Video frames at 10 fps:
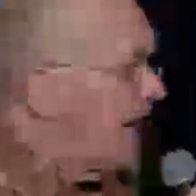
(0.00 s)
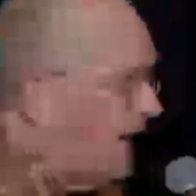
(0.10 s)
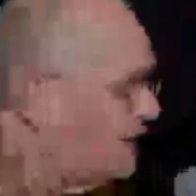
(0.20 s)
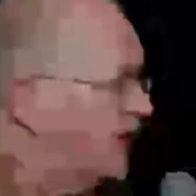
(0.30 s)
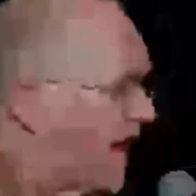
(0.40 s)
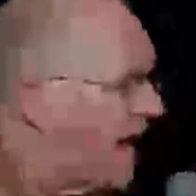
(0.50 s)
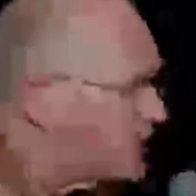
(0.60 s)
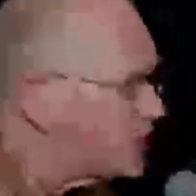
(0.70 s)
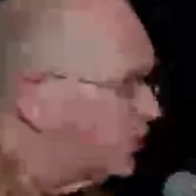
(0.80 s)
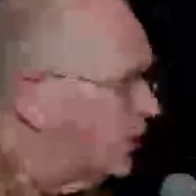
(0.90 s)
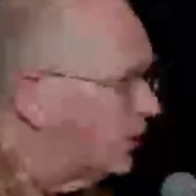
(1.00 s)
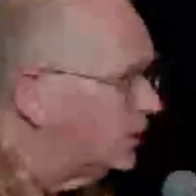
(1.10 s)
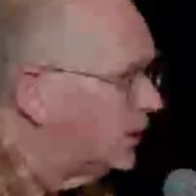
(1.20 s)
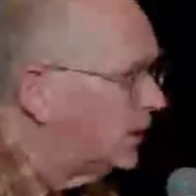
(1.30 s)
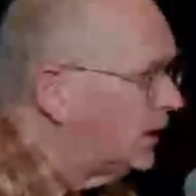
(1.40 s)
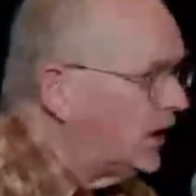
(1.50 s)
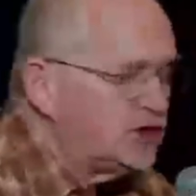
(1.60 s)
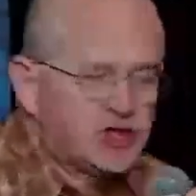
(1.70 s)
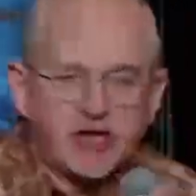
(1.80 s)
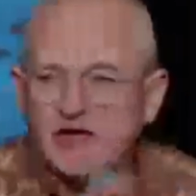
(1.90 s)
in the natural.
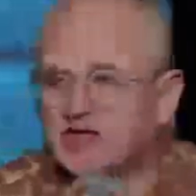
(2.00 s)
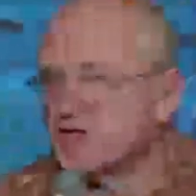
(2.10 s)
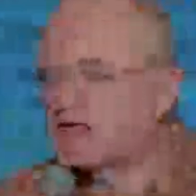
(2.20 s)
Jesus